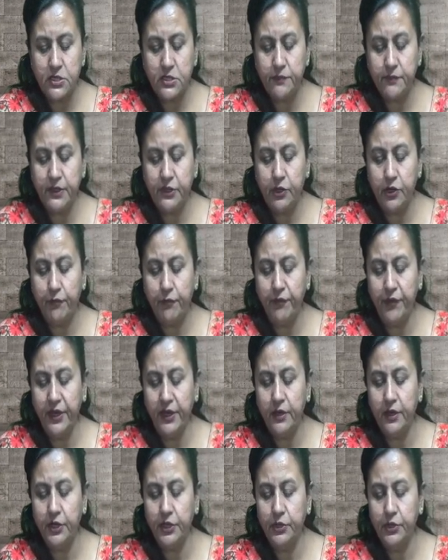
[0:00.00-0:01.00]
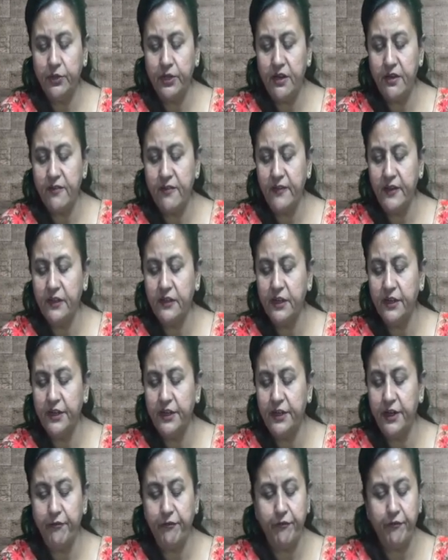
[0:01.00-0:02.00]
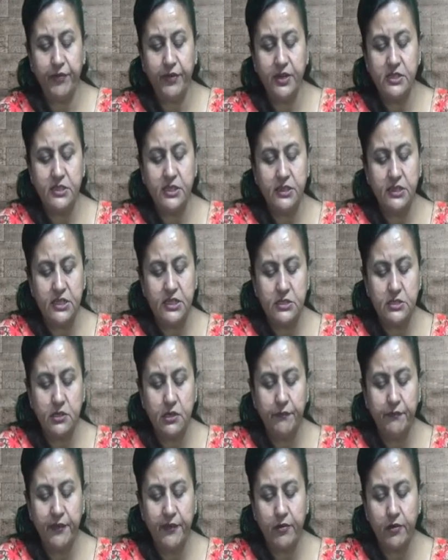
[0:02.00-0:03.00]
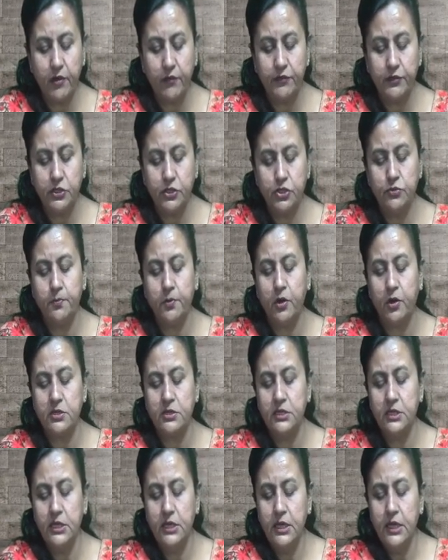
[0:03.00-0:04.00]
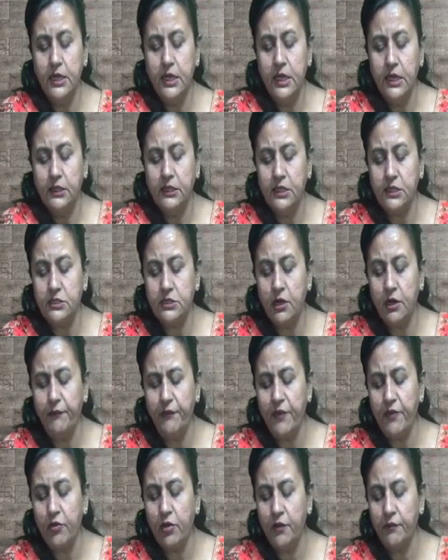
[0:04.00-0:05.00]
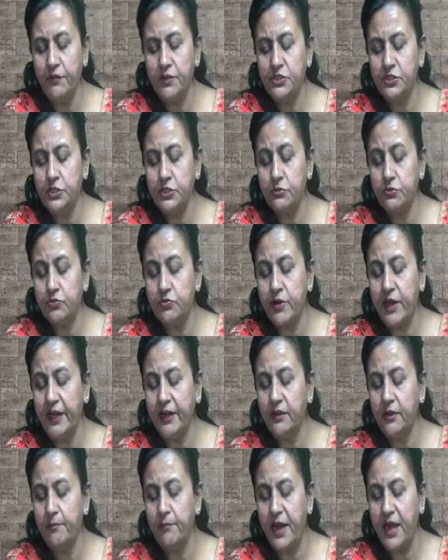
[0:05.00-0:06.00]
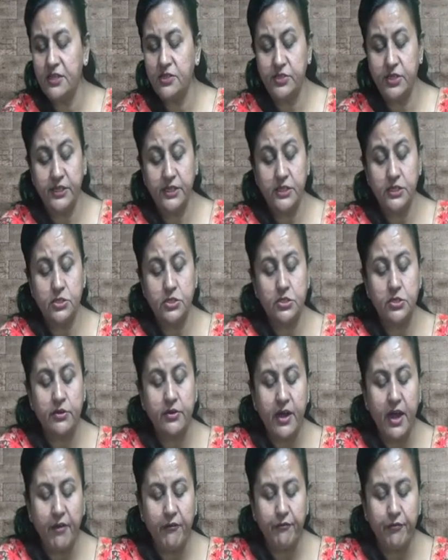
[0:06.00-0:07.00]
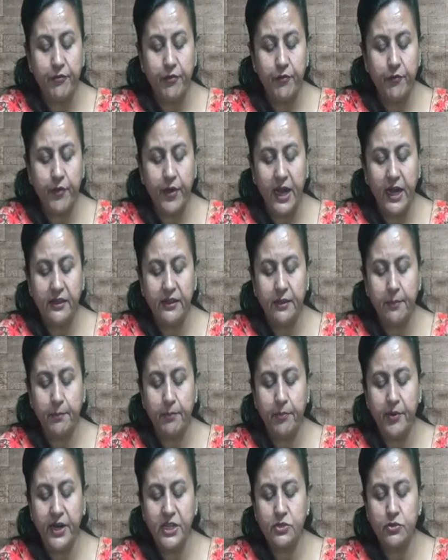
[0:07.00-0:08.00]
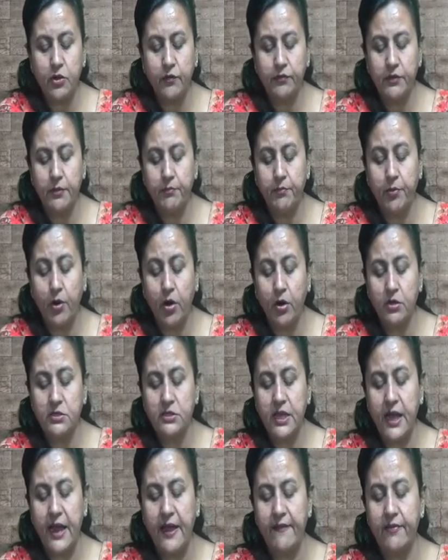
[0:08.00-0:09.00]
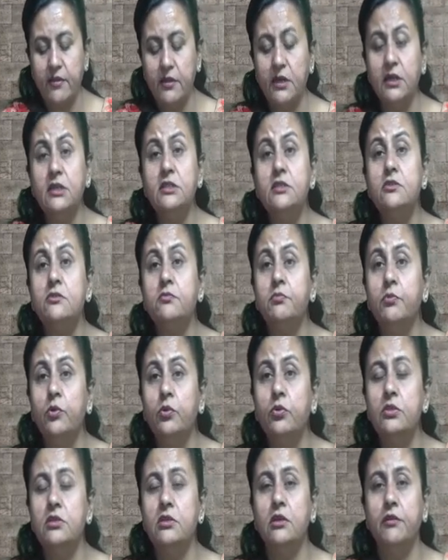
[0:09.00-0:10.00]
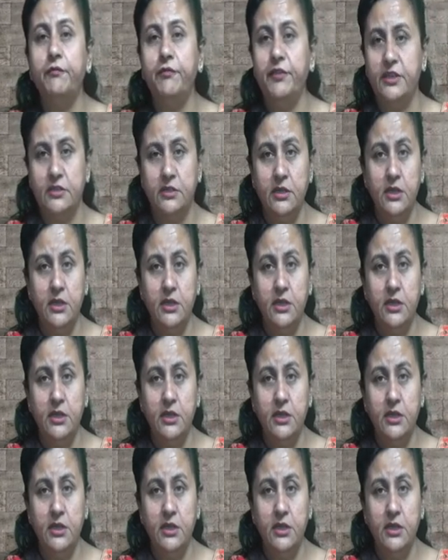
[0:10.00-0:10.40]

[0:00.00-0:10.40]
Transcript: with your finger. You can see the difference in the surface of the box. The surface on which you strike the matchstick is rough, while the rest of the box has a smooth surface.